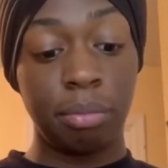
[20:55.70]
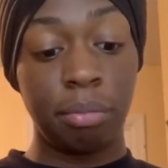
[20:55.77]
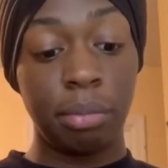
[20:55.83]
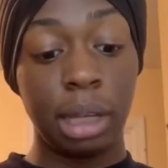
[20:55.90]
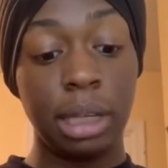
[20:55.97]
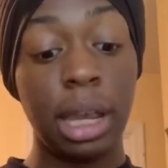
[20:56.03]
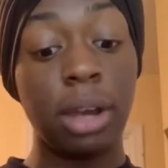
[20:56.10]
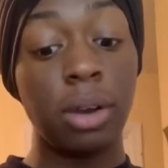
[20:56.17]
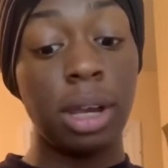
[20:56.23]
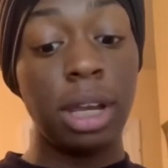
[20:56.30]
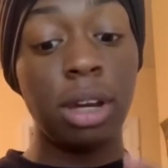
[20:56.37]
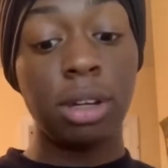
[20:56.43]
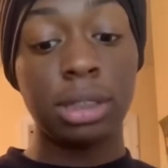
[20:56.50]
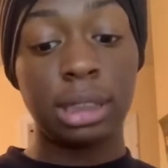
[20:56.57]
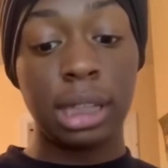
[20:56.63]
Yeah, your
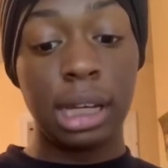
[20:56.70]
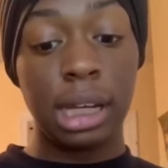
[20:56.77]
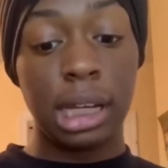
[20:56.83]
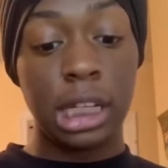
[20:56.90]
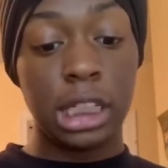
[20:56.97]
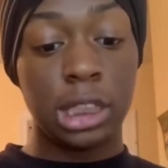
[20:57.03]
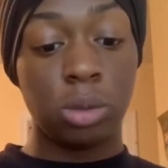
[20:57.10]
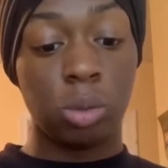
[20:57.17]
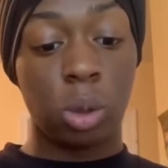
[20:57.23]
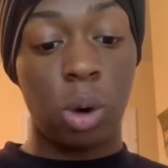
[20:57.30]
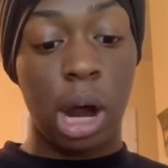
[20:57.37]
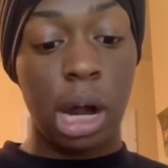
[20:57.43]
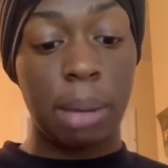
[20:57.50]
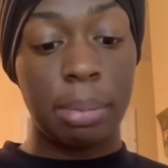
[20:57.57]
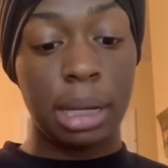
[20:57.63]
EOC is a
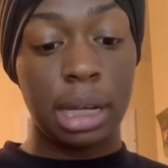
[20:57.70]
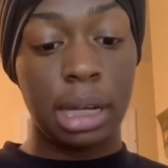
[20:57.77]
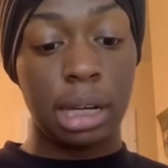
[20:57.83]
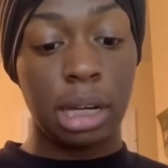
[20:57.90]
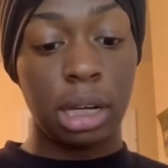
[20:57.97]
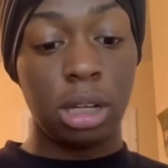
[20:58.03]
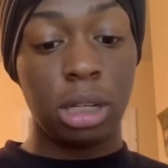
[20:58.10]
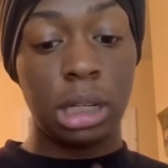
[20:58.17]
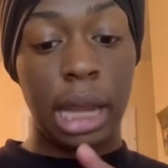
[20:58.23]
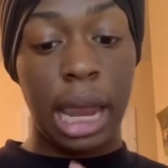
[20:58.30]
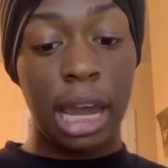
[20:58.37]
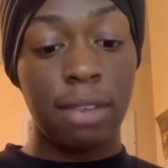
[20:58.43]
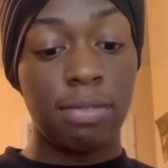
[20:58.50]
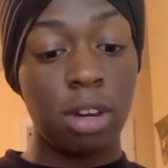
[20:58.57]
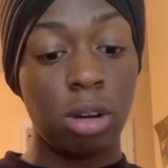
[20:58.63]
requirement.
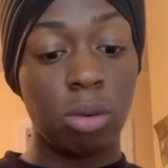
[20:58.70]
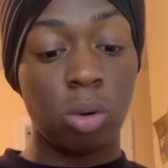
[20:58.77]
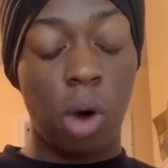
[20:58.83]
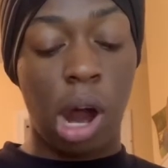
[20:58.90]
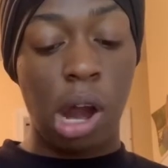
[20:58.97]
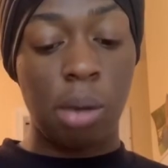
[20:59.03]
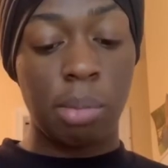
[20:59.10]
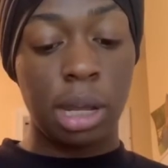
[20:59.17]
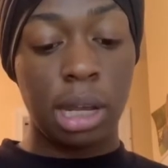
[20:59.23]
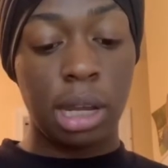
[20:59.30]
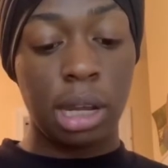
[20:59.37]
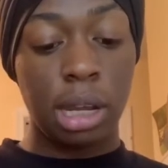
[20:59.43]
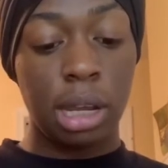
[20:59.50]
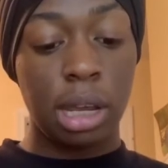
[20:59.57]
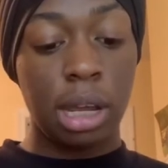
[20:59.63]
Anvil requirement.
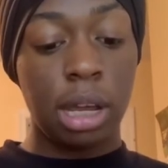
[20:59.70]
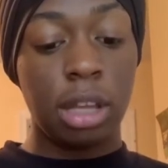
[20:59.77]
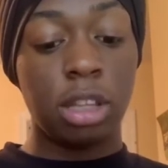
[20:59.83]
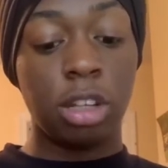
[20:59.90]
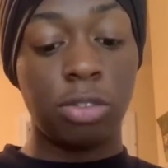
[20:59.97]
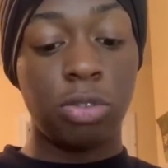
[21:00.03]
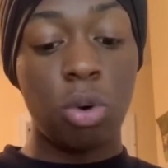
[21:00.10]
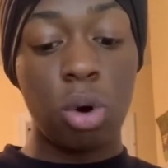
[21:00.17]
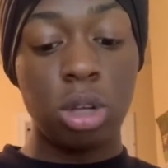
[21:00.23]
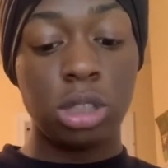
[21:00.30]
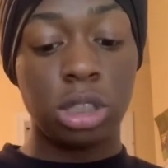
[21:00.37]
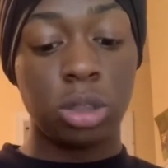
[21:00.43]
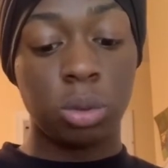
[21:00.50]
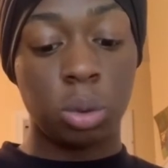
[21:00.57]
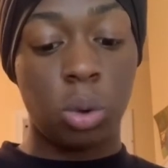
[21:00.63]
The forge
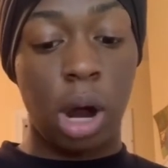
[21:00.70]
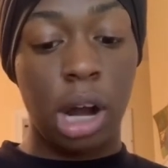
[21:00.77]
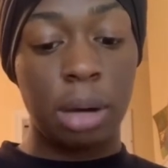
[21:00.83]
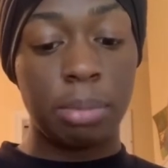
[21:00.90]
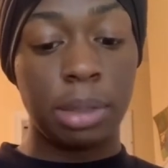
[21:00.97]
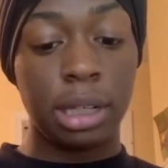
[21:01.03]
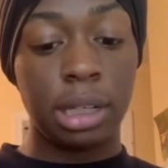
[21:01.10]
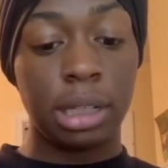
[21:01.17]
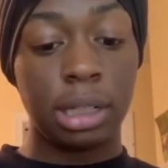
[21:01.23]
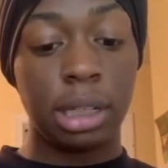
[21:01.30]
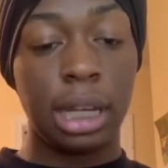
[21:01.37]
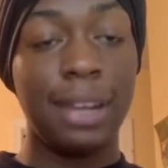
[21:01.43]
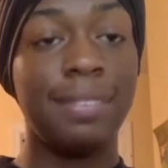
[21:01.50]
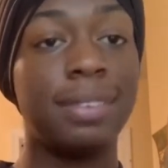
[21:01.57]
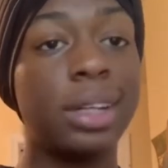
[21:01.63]
is a requirement.
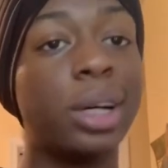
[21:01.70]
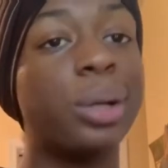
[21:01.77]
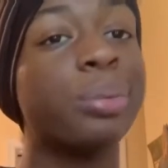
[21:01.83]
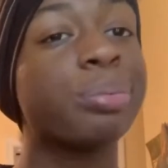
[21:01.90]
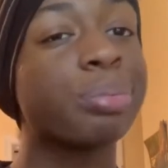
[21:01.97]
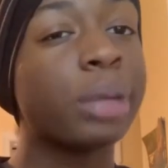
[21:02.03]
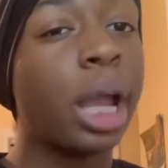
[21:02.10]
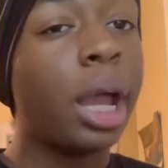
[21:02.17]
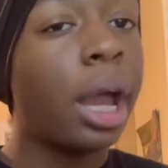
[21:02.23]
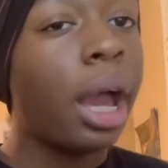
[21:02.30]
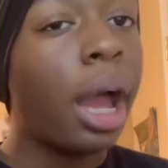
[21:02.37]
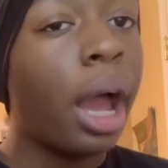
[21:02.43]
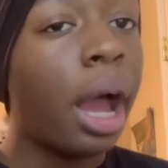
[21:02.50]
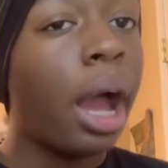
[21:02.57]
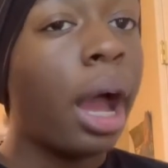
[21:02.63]
Even though
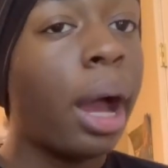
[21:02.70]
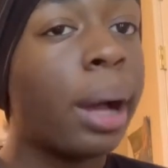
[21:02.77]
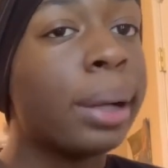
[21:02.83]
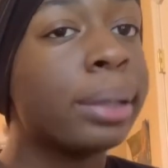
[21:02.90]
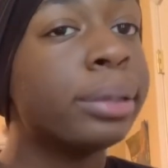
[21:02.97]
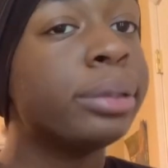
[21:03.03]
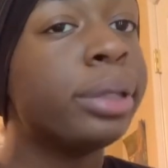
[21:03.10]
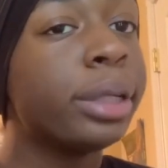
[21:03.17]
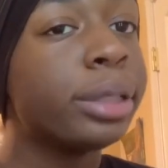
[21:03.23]
this